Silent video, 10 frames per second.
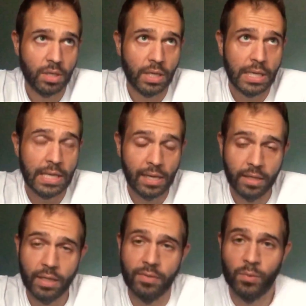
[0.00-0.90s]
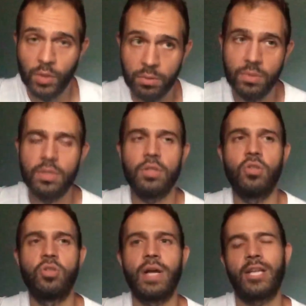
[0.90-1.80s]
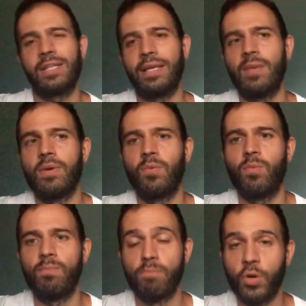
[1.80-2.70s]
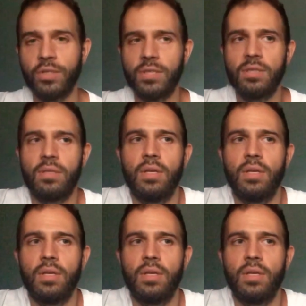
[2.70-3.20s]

healing of a wound, you should actually keep it moist,